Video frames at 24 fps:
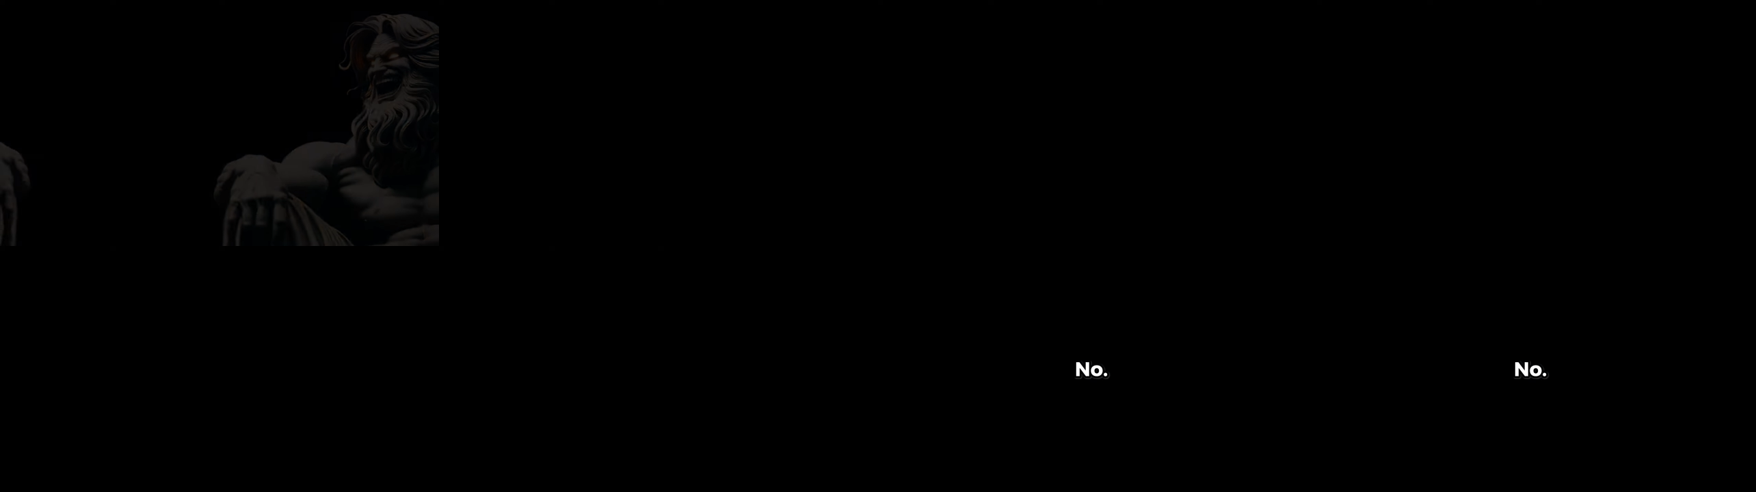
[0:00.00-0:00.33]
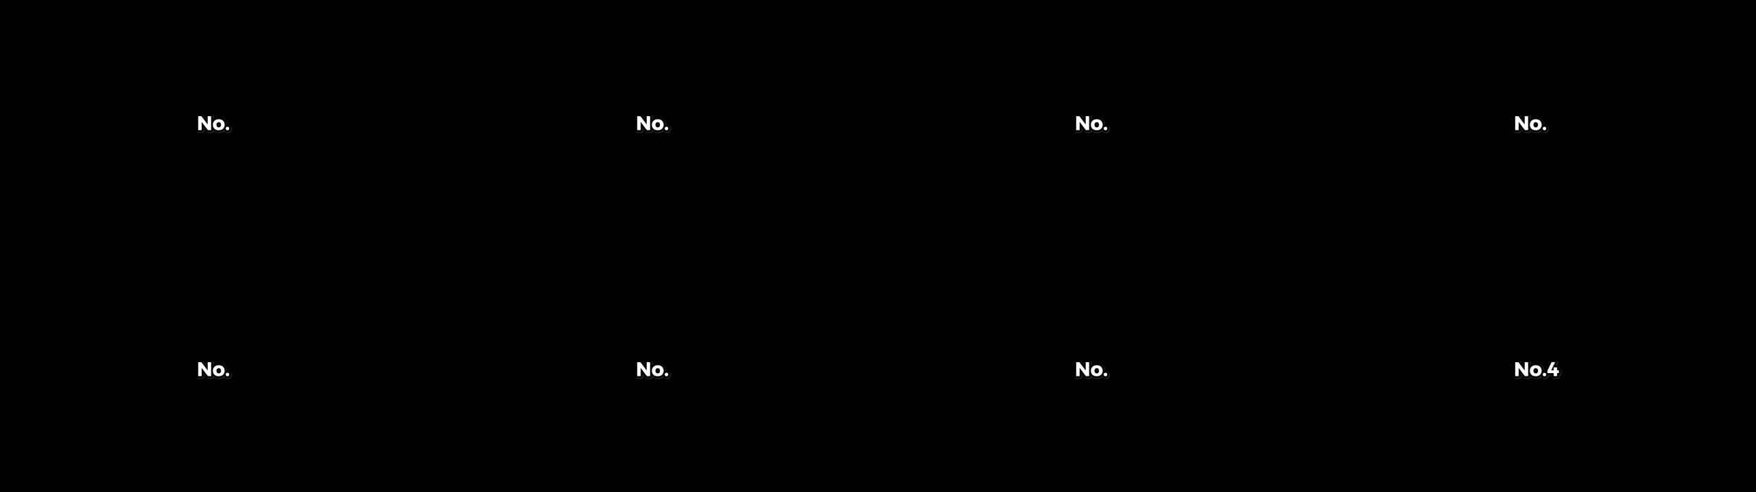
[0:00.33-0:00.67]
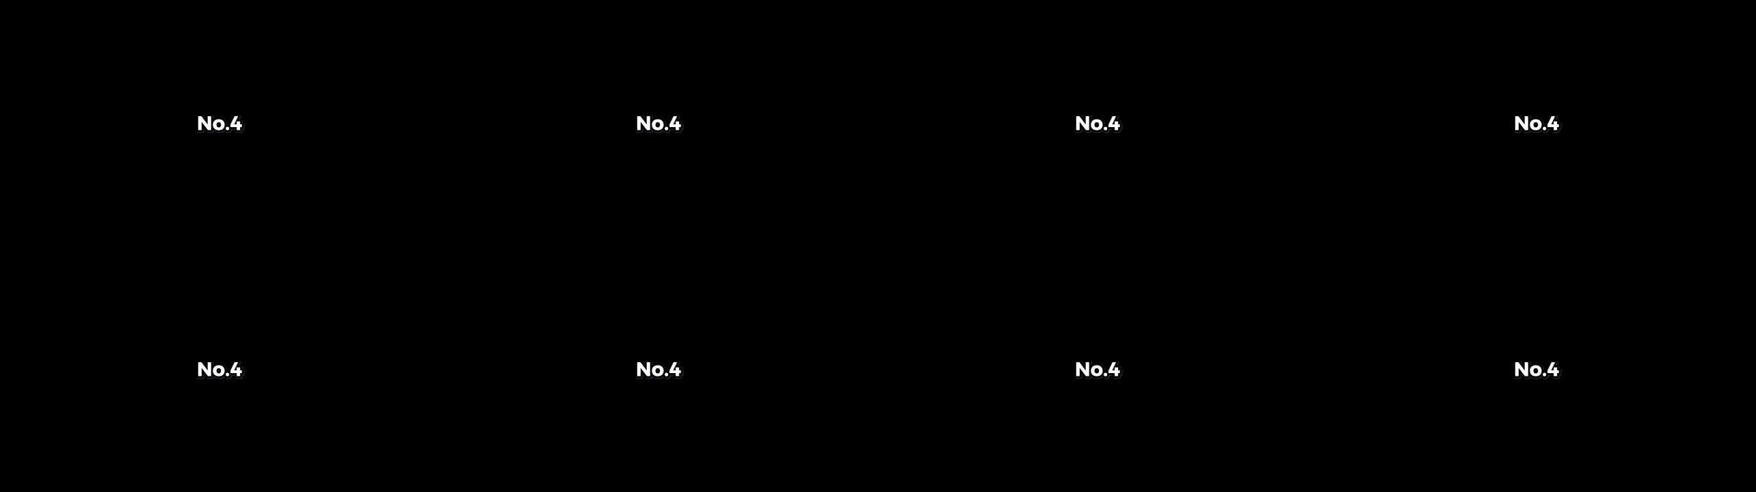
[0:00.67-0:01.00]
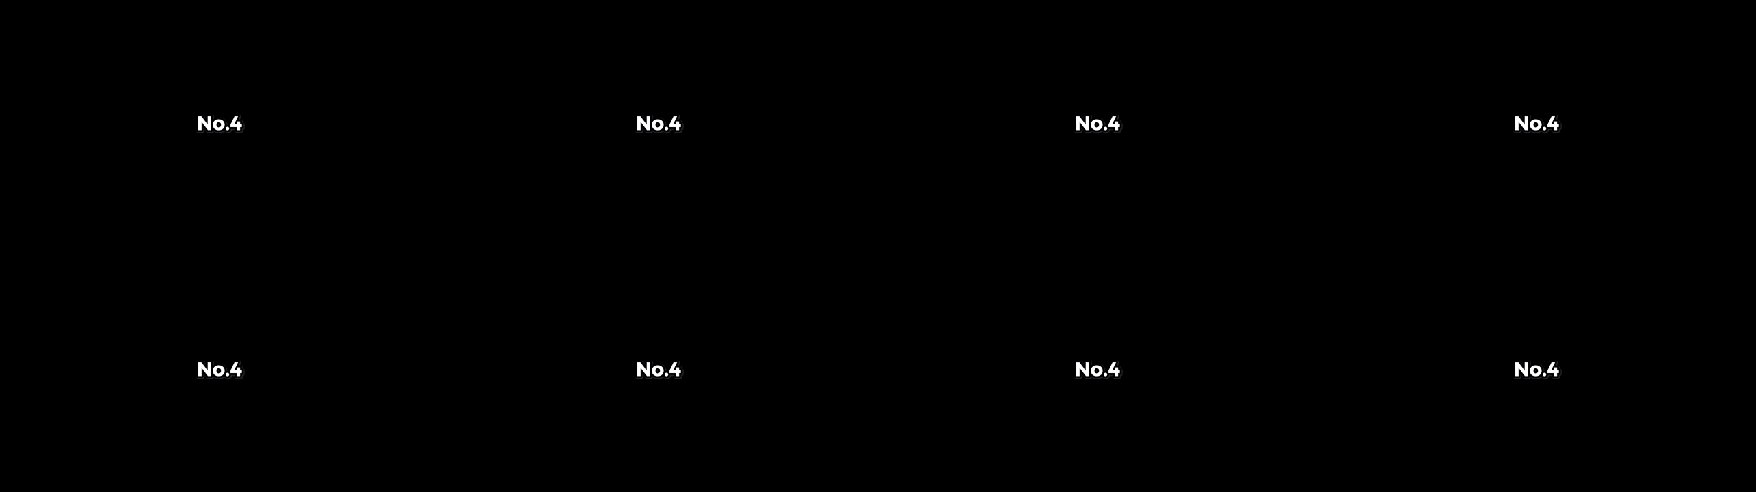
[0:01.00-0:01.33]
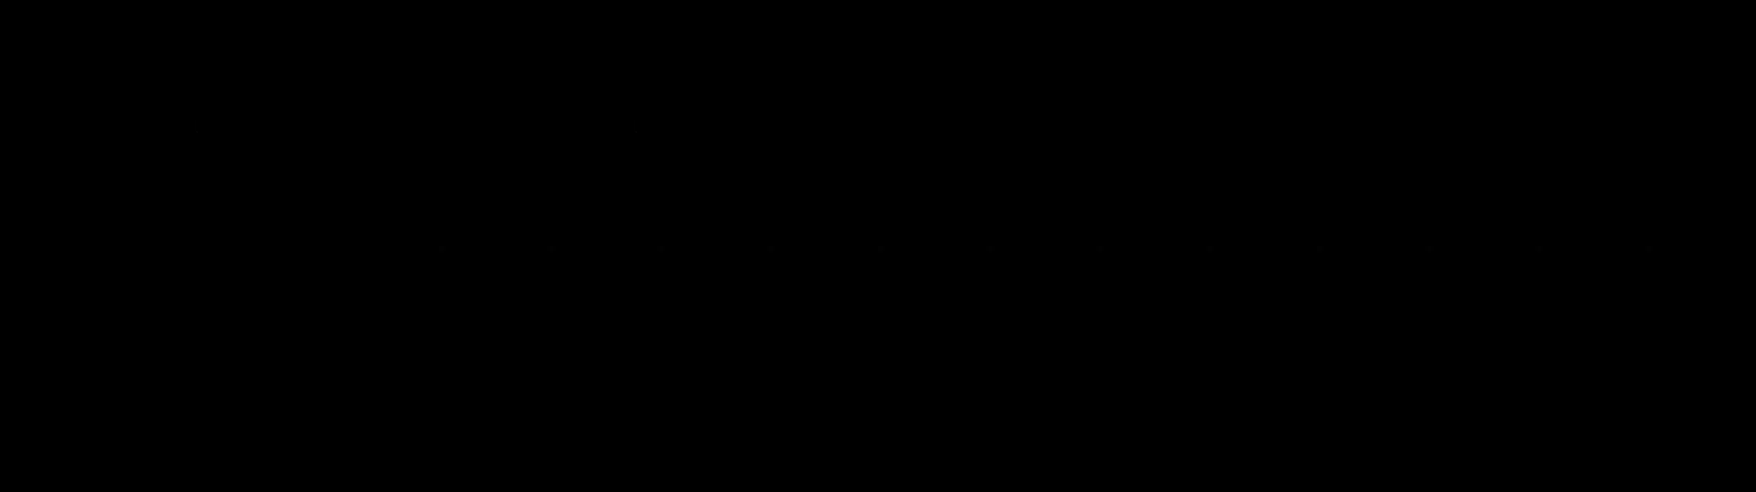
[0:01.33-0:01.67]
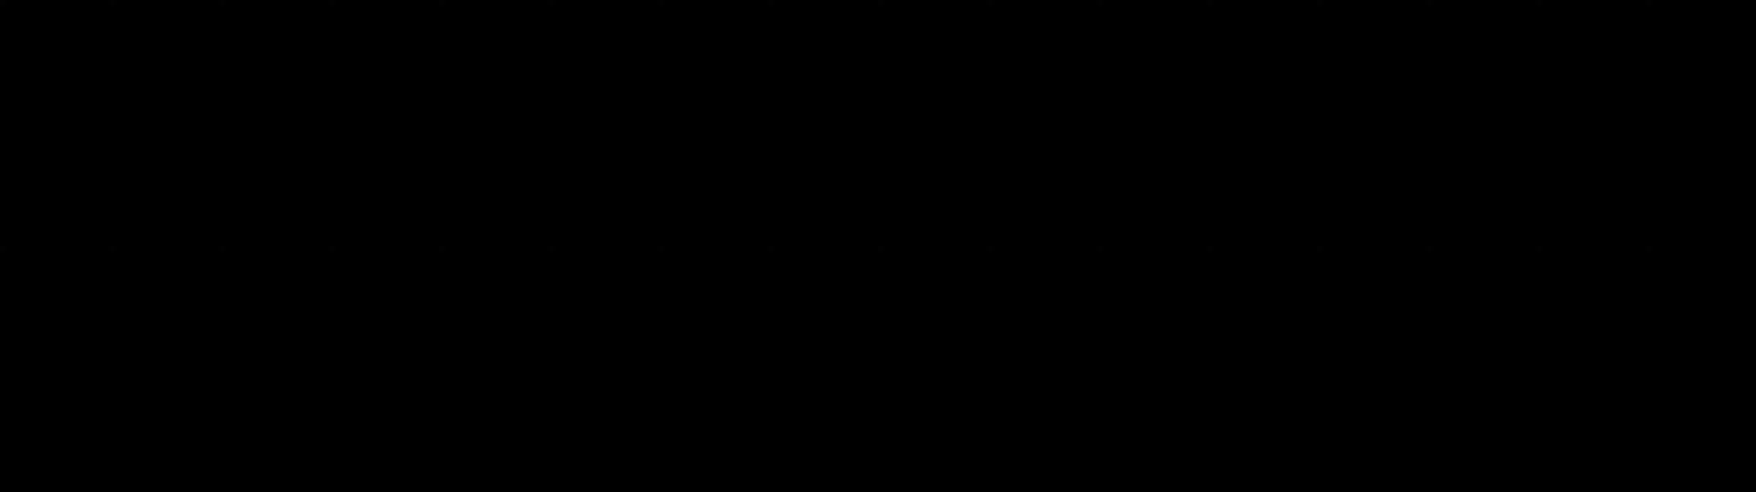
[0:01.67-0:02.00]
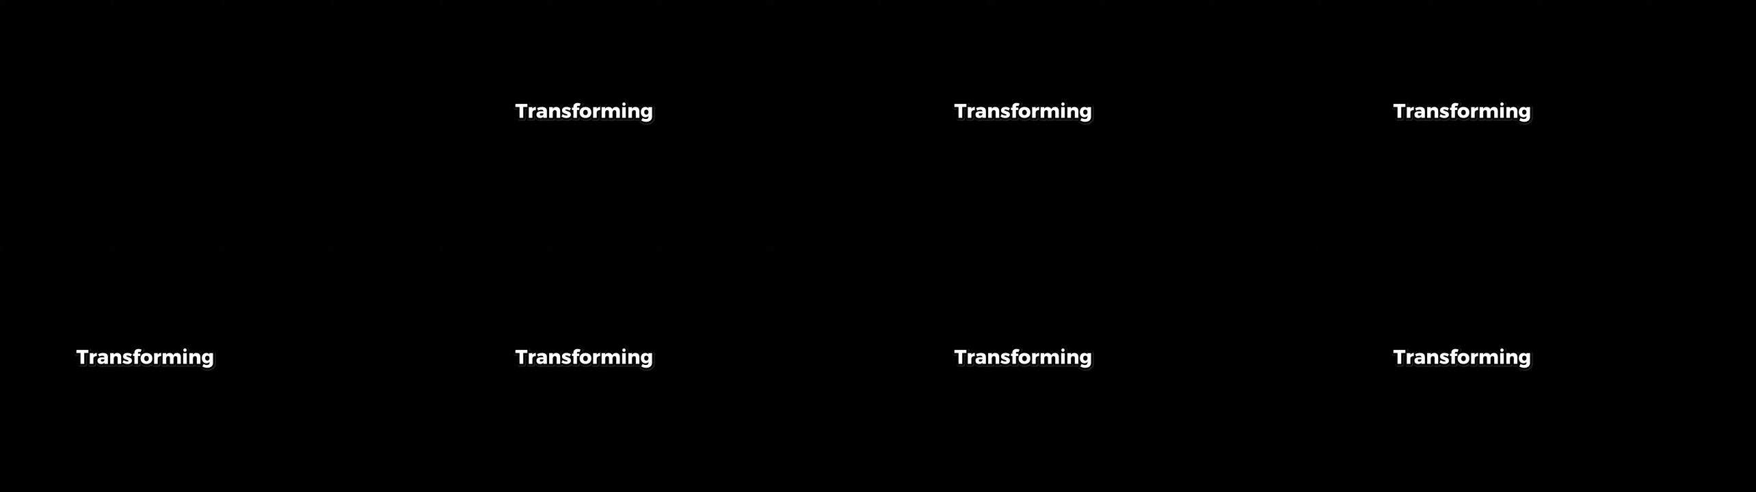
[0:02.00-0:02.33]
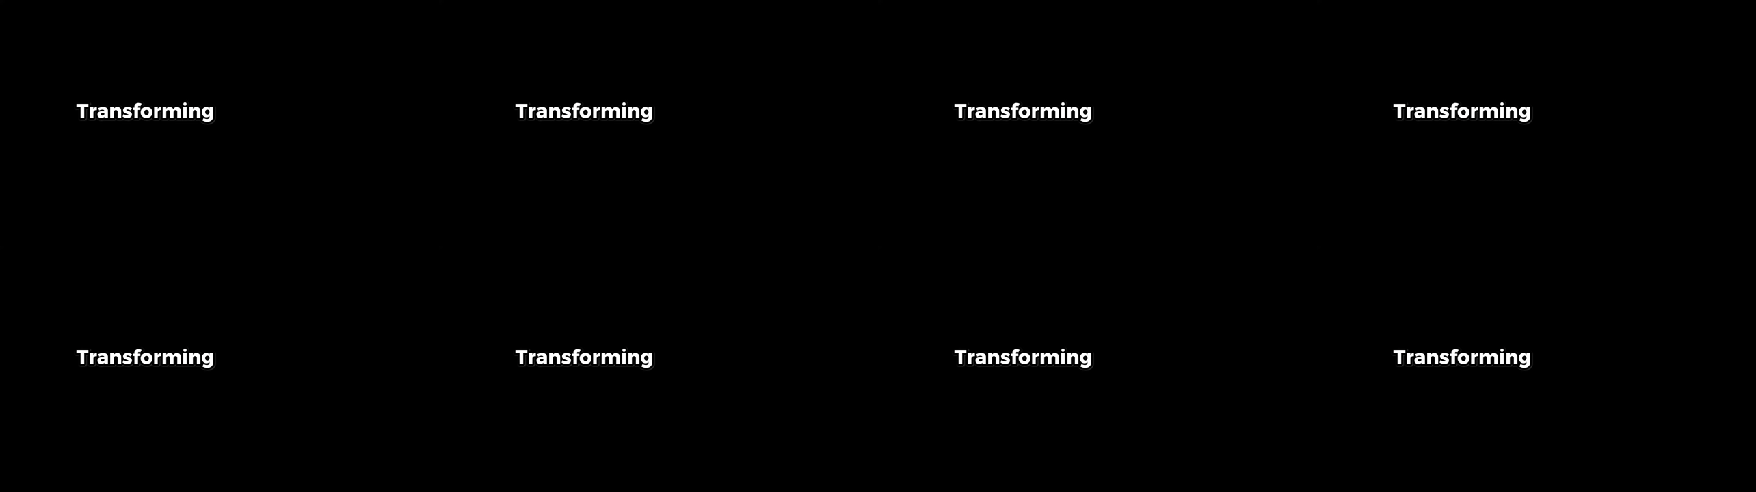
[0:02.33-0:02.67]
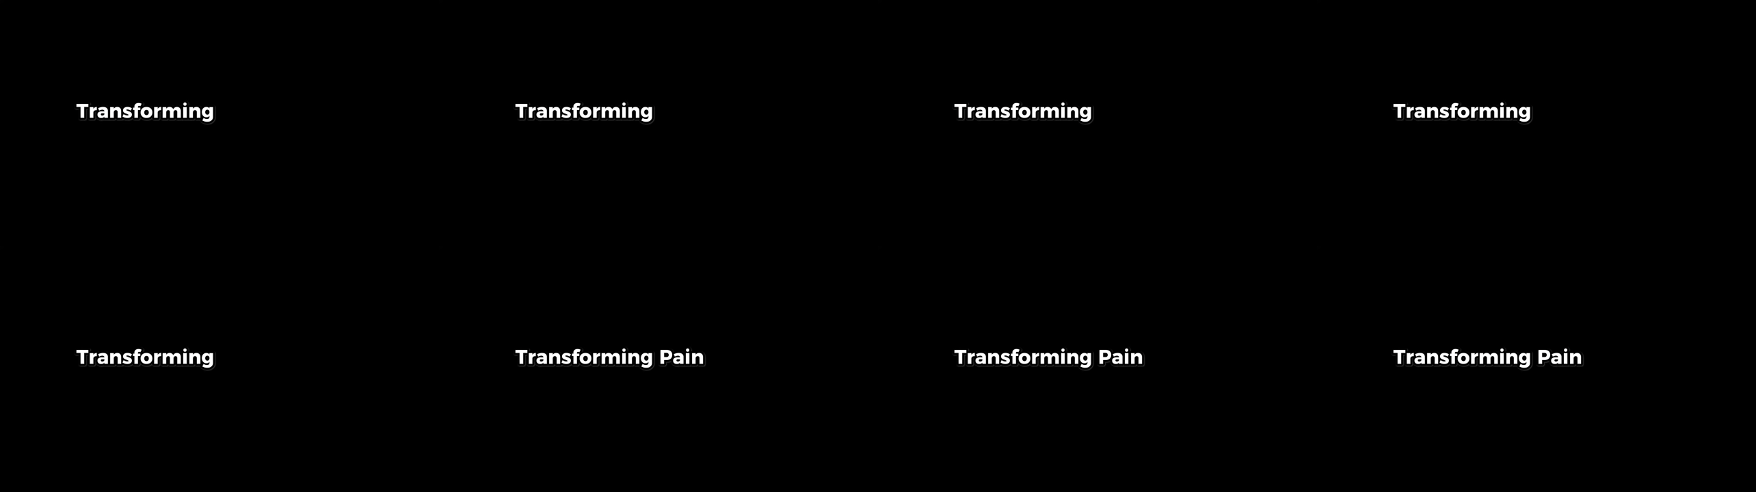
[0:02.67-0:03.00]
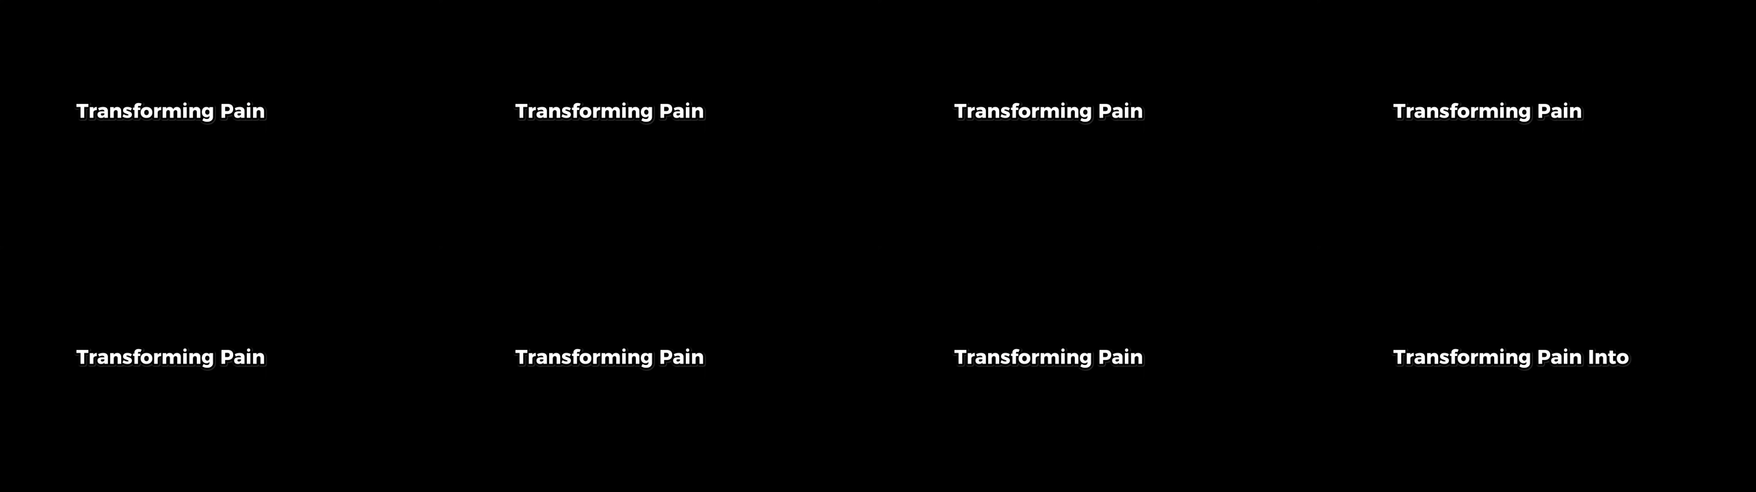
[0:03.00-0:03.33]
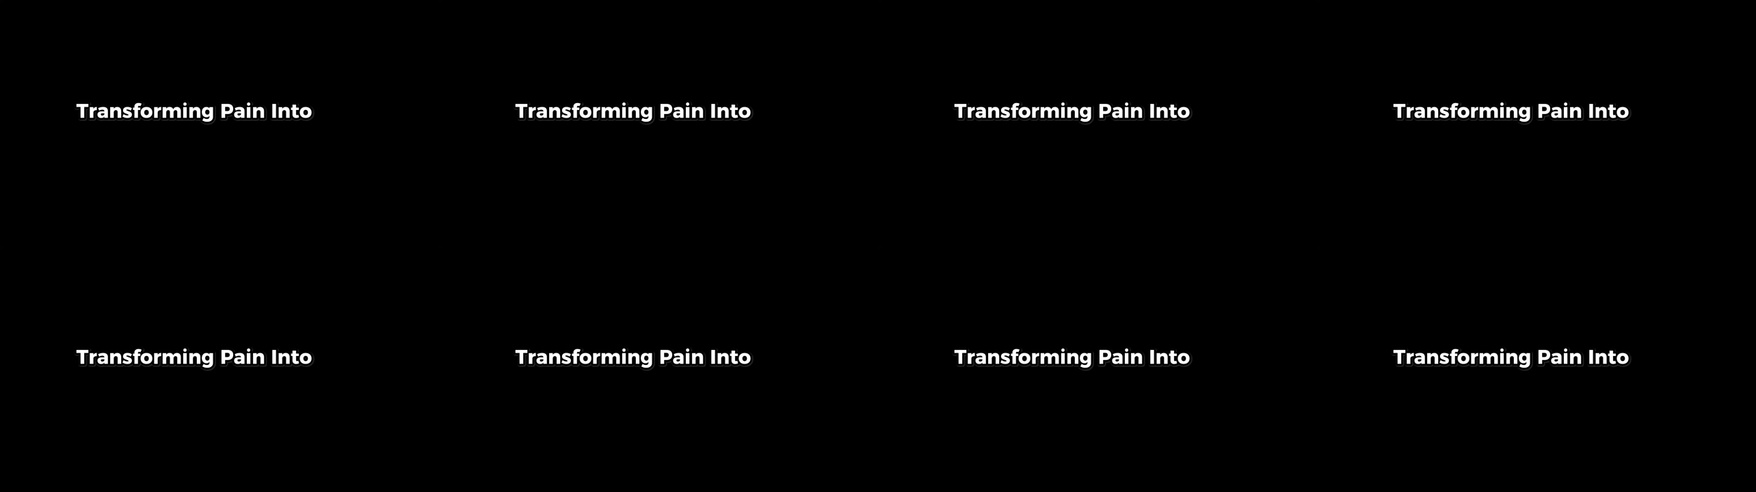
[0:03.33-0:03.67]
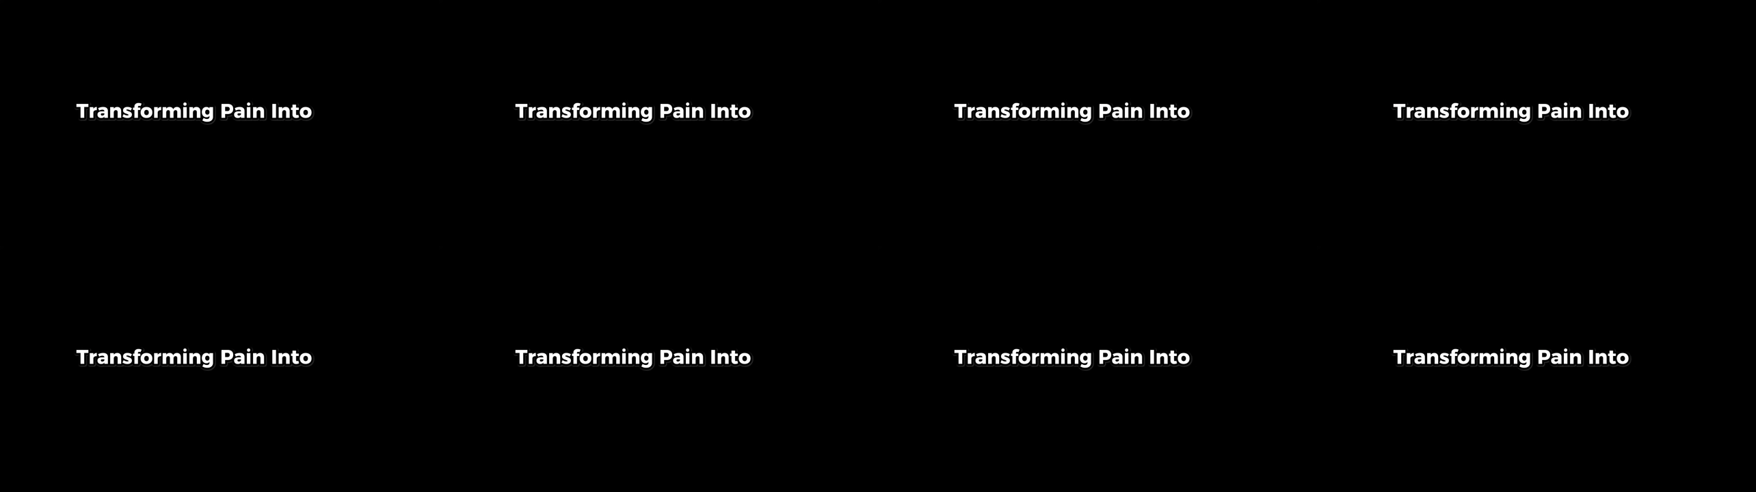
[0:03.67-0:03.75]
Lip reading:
(no speaker visible)